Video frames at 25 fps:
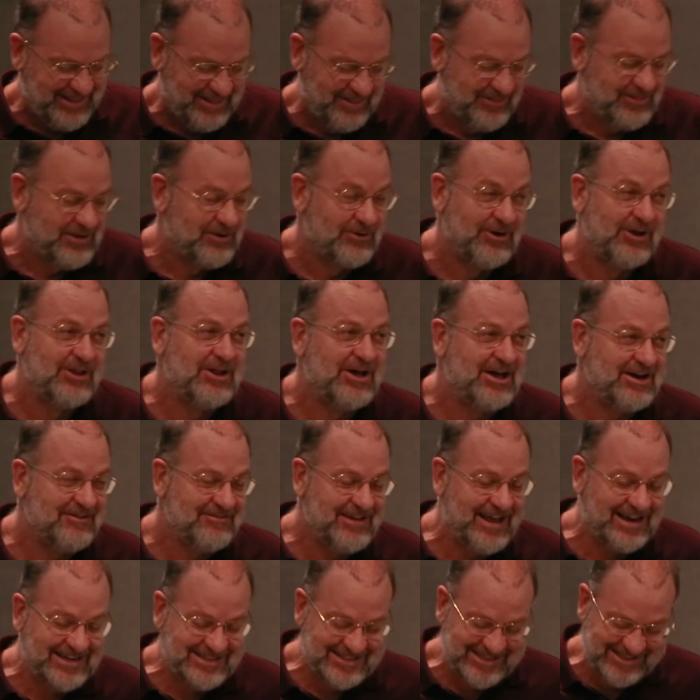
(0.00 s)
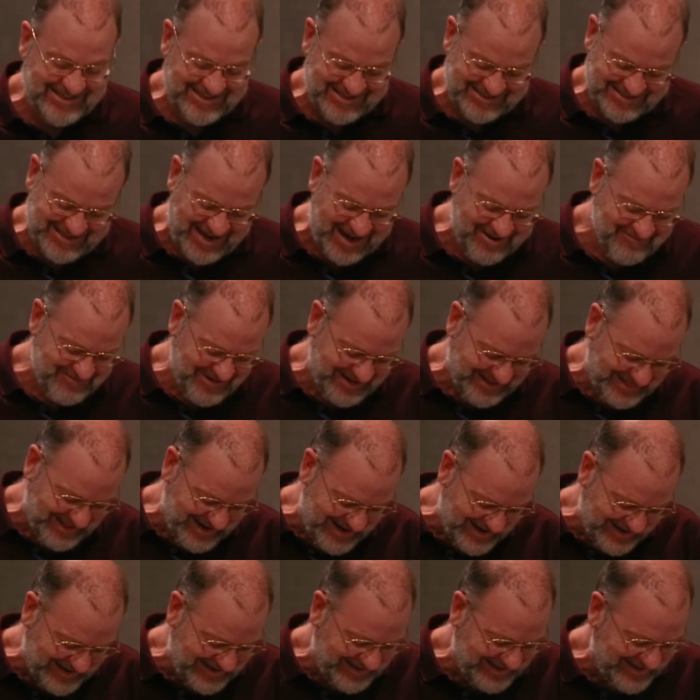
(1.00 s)
There are a lot of accidents happening
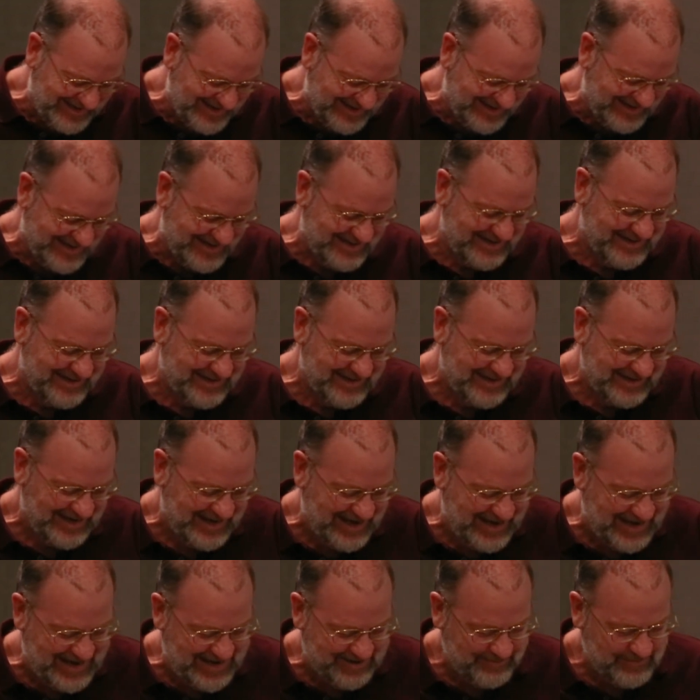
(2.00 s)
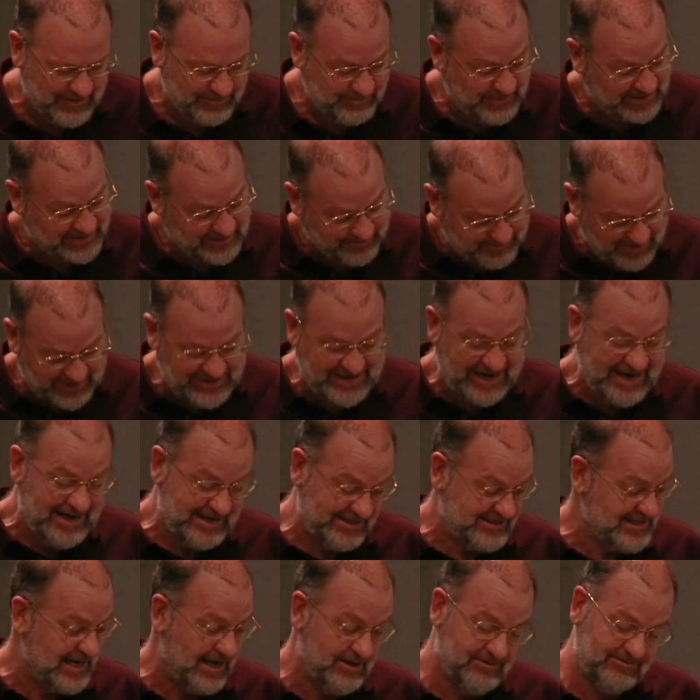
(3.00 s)
there, clearly. But yeah,
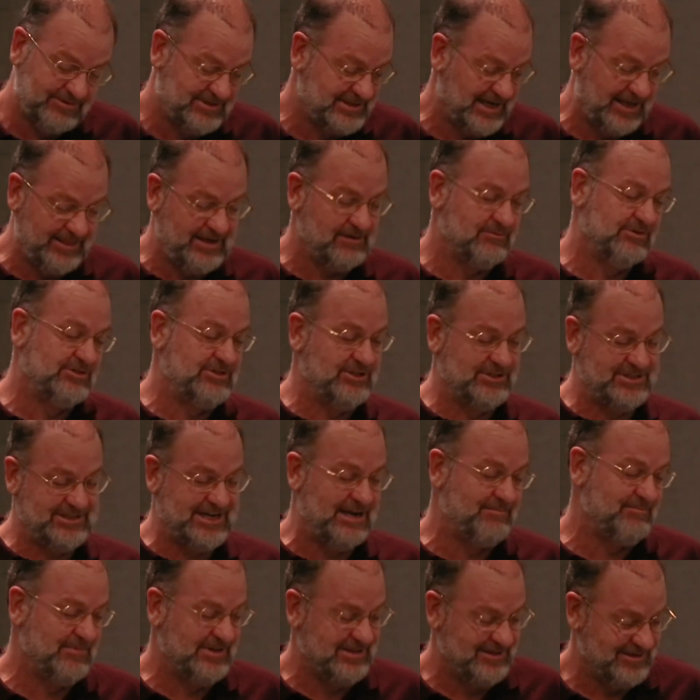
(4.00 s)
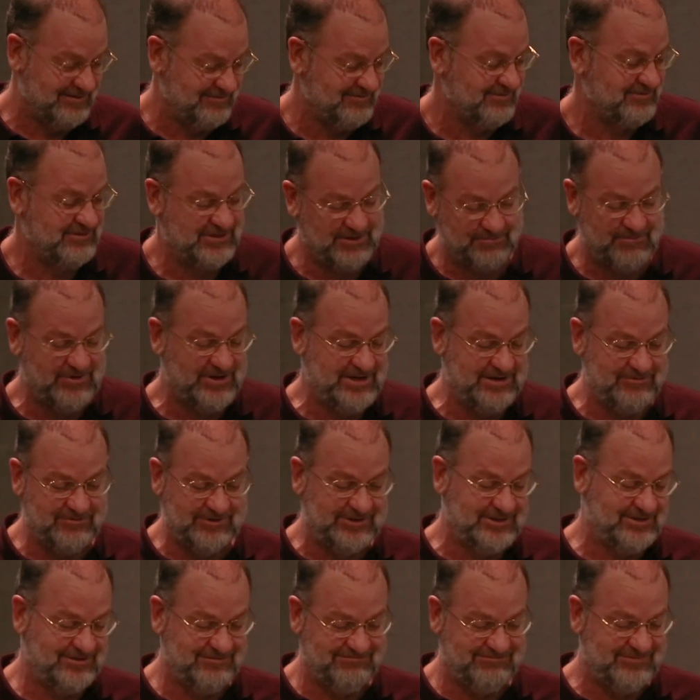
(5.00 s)
so that was just something that to me
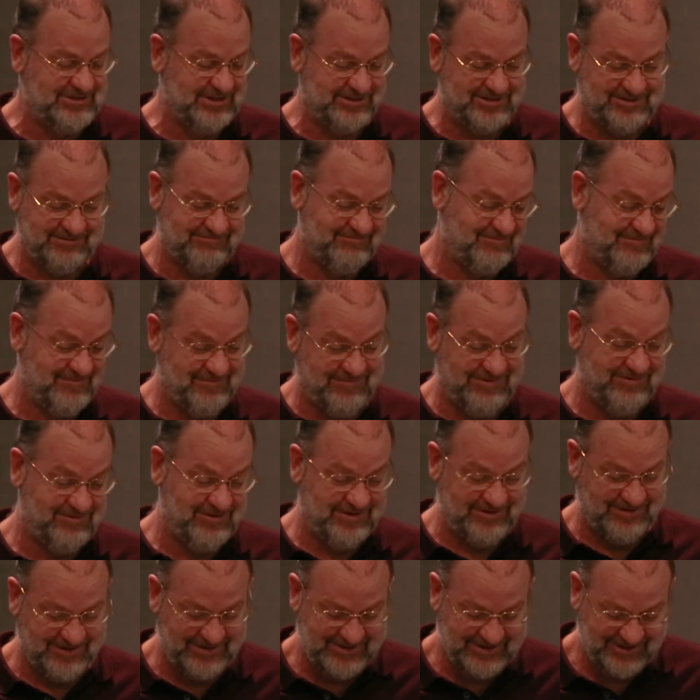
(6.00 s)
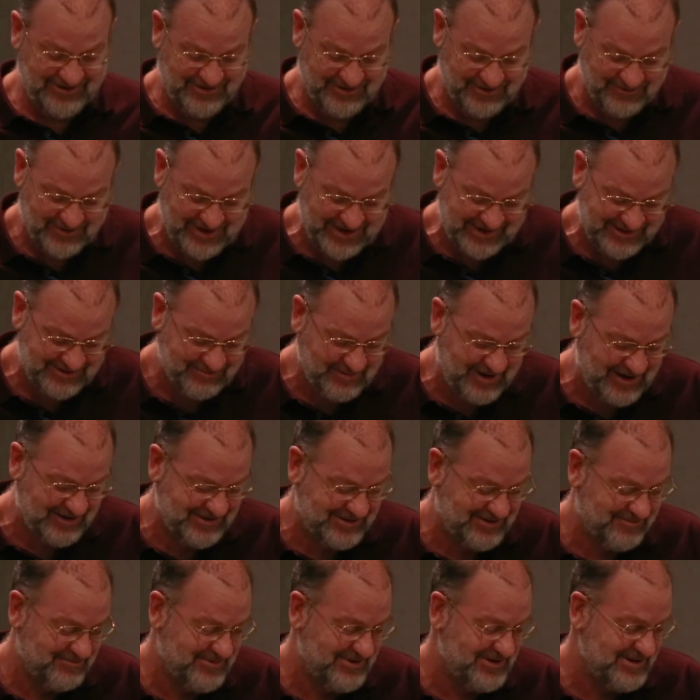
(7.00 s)
was just, it's not the way it's supposed
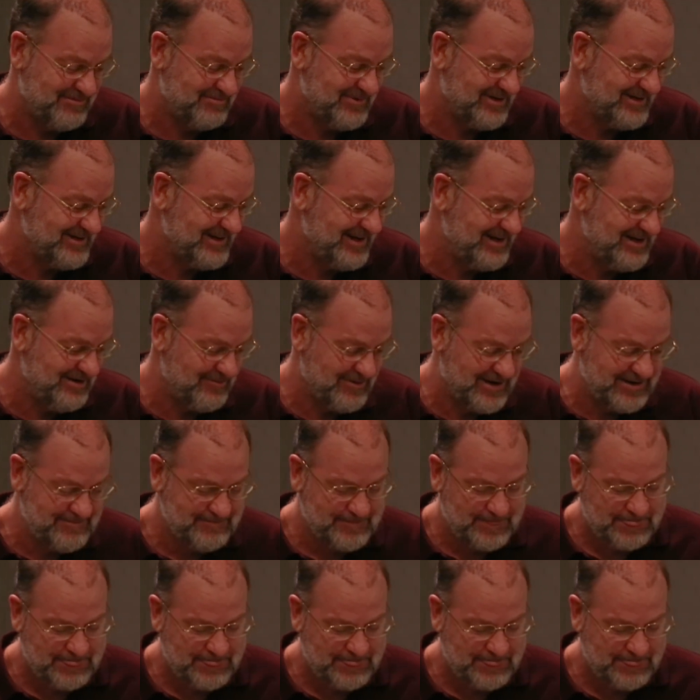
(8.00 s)
to be. But anyway,